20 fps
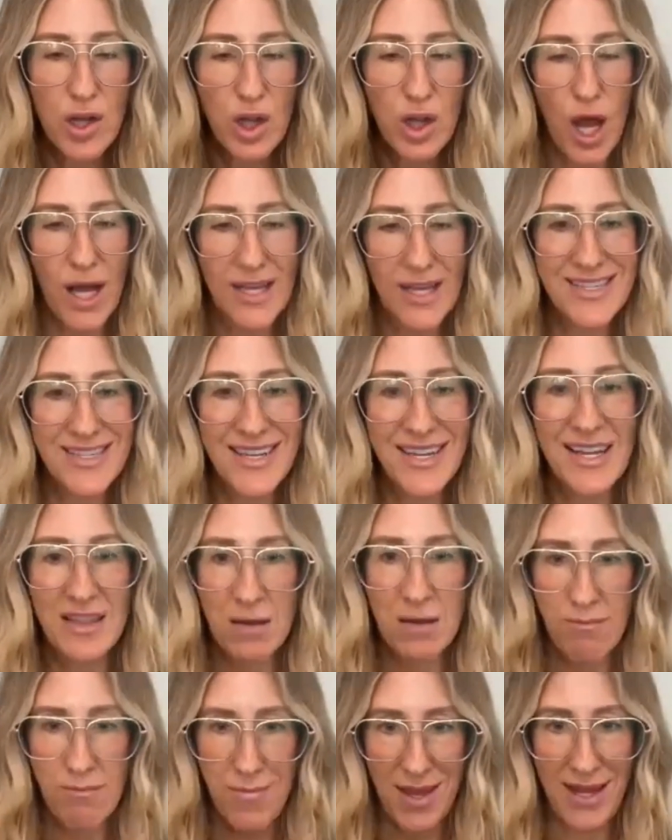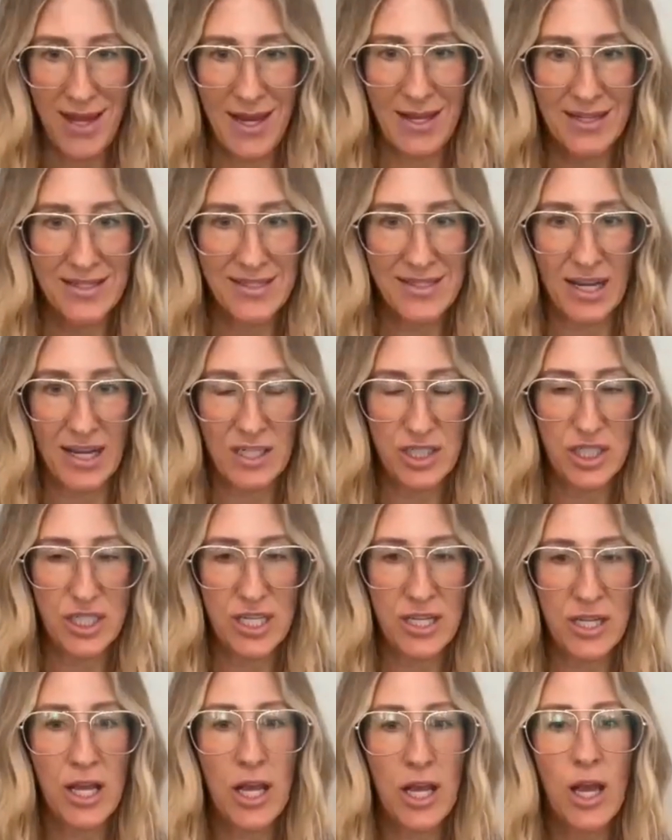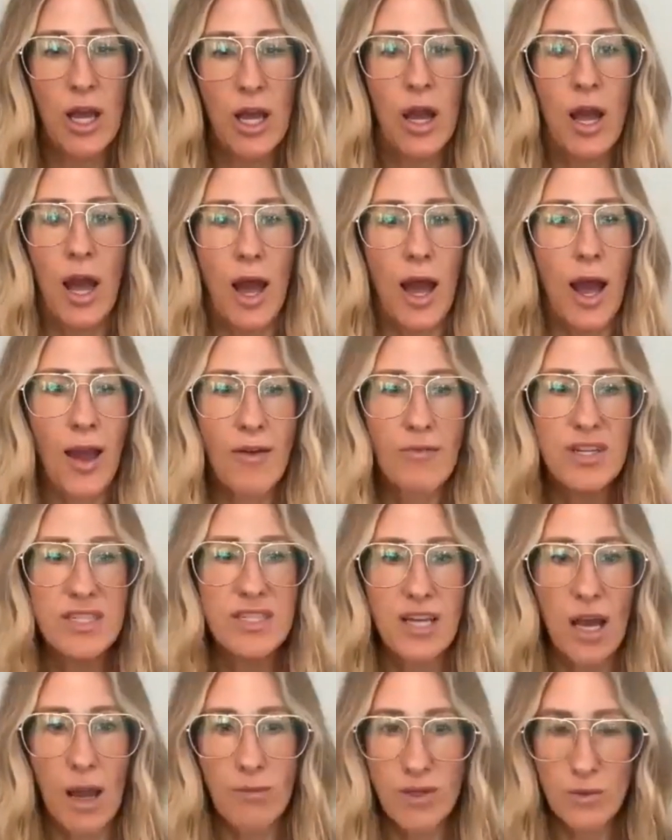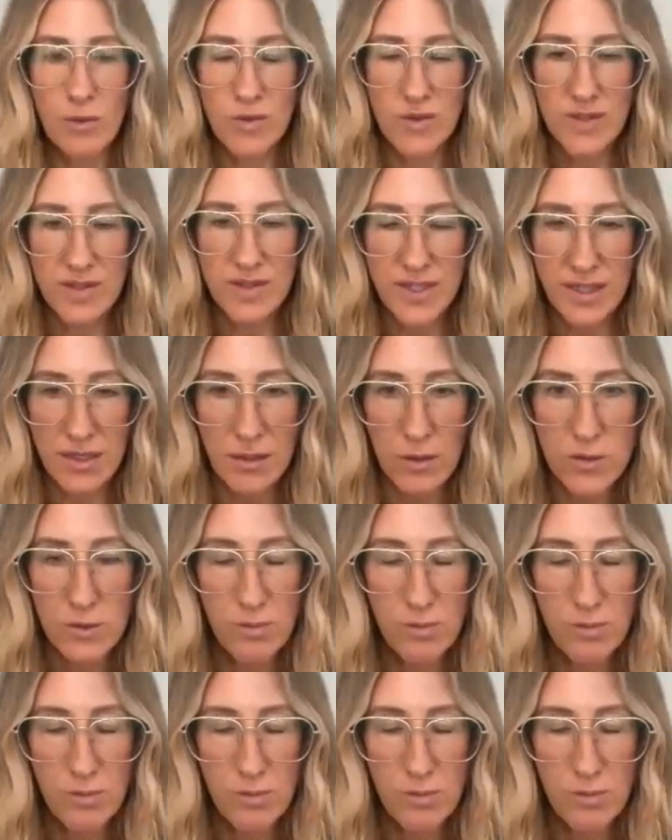closet in the main section, every time you see those